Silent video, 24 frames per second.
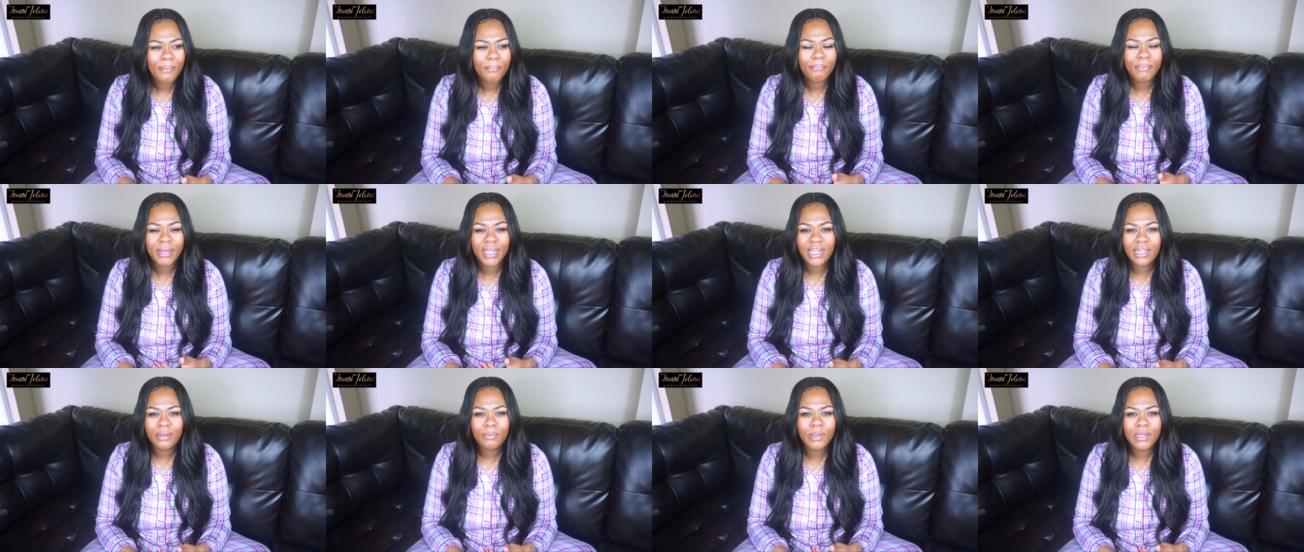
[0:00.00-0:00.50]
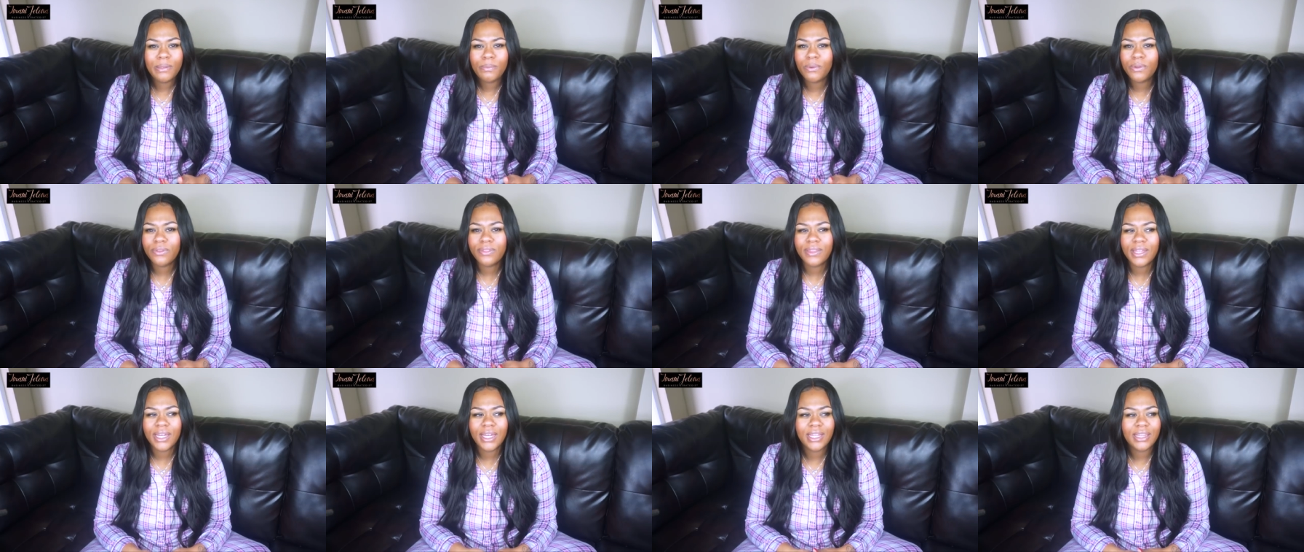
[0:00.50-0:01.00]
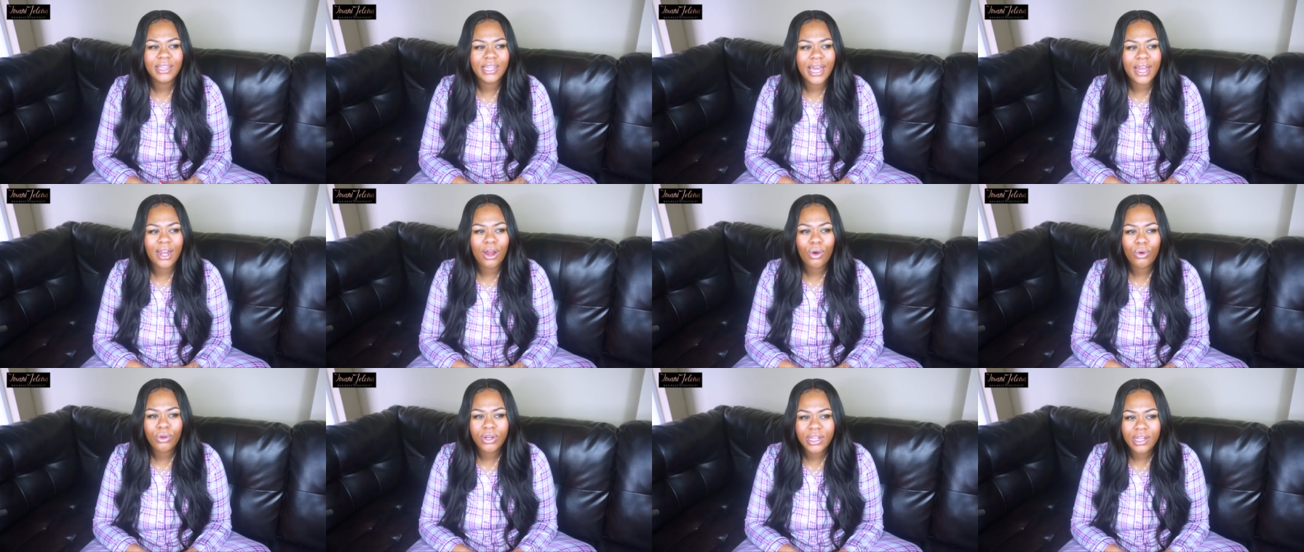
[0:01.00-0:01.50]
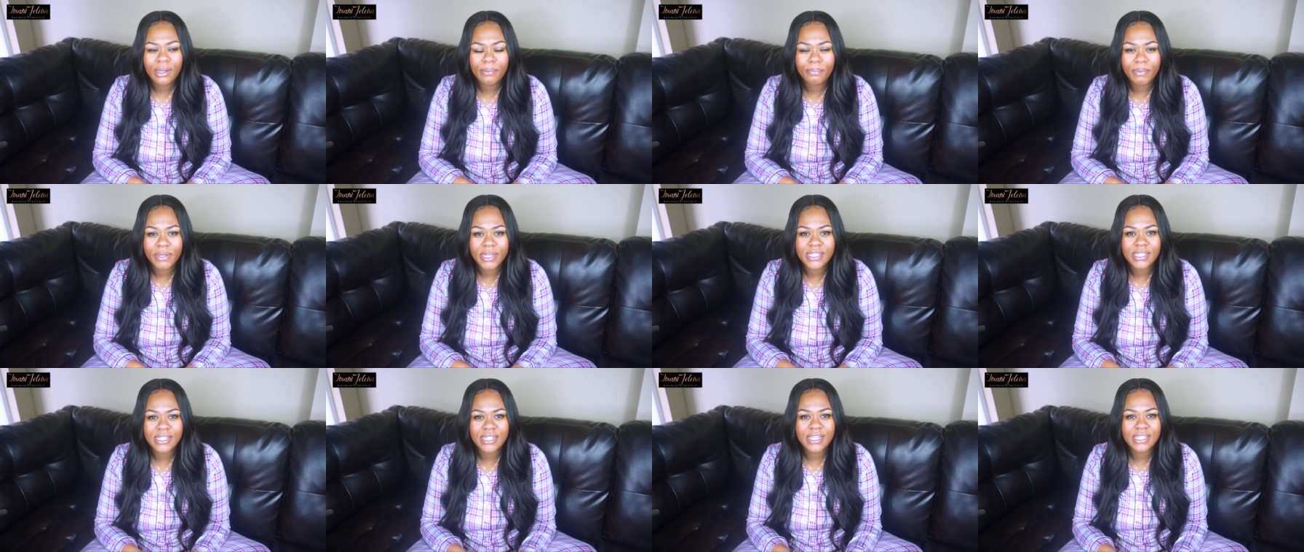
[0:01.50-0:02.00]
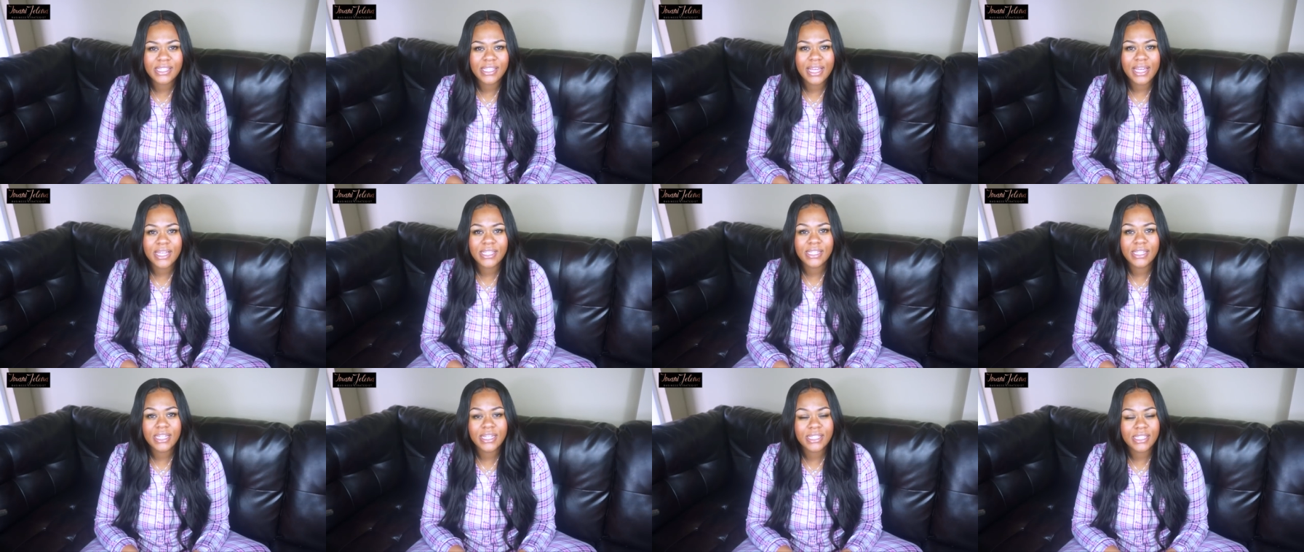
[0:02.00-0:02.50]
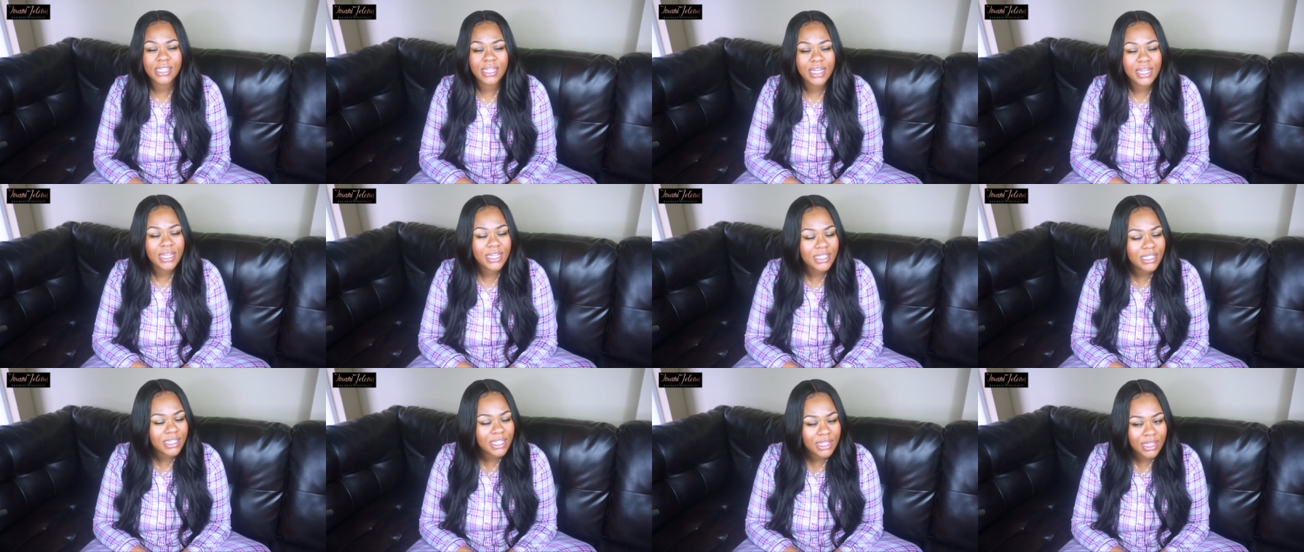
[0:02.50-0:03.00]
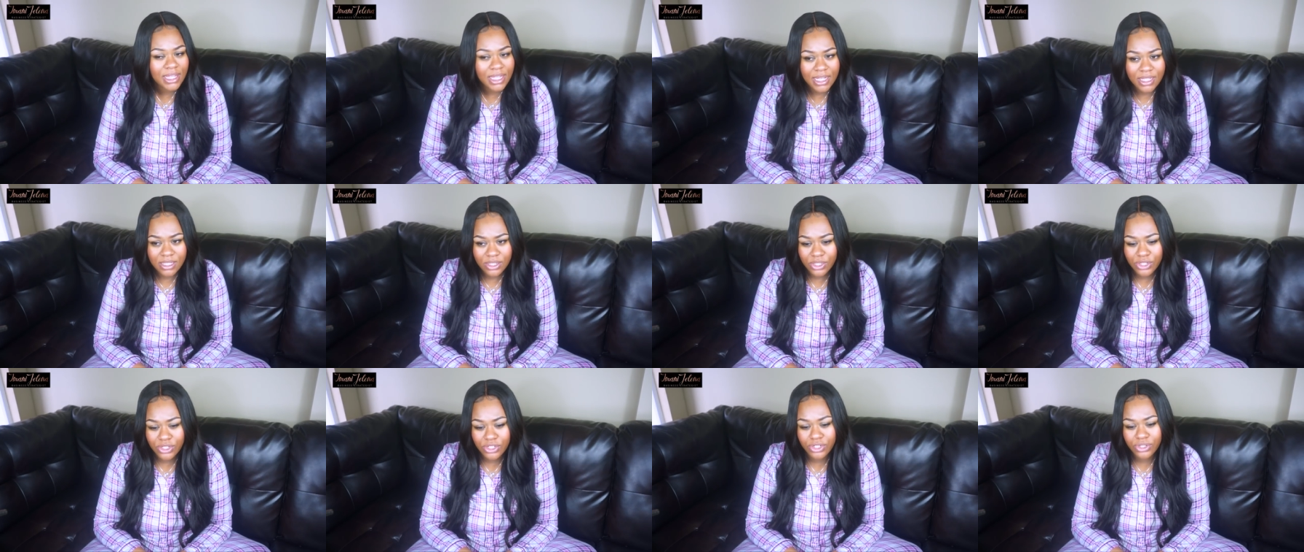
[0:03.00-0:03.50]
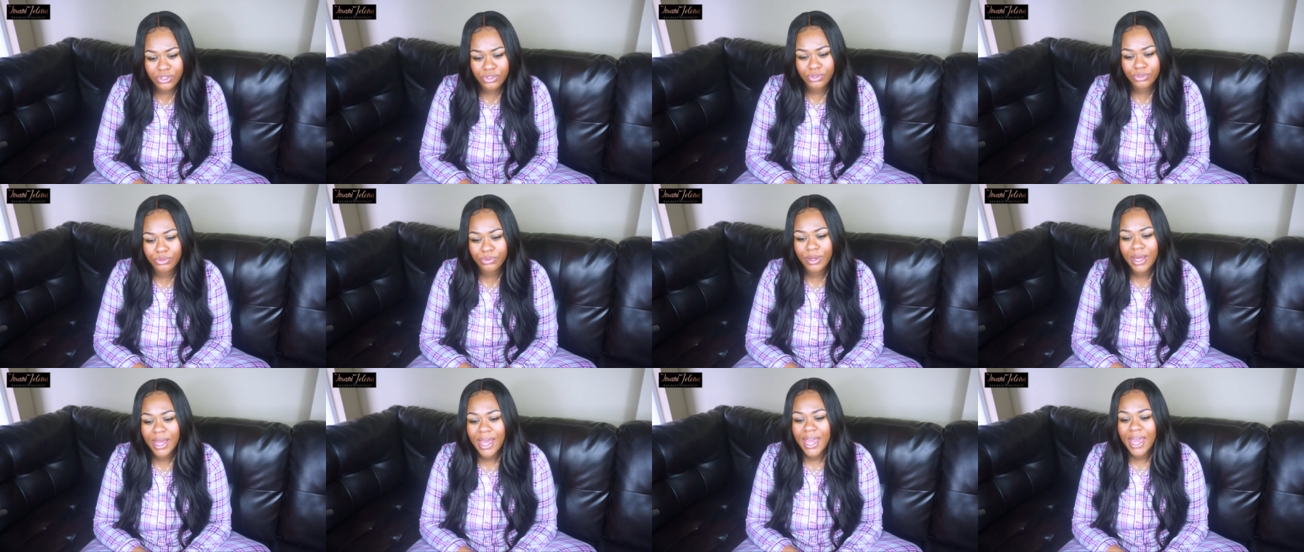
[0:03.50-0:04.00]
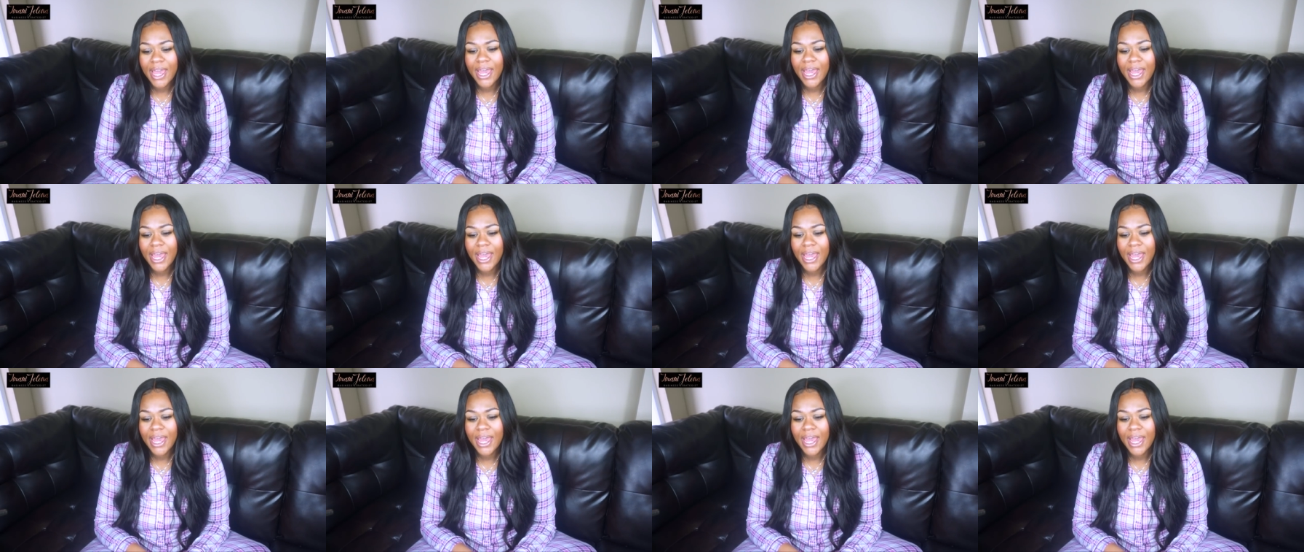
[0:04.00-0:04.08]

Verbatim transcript: Many people think that owning a business is this easy thing to do,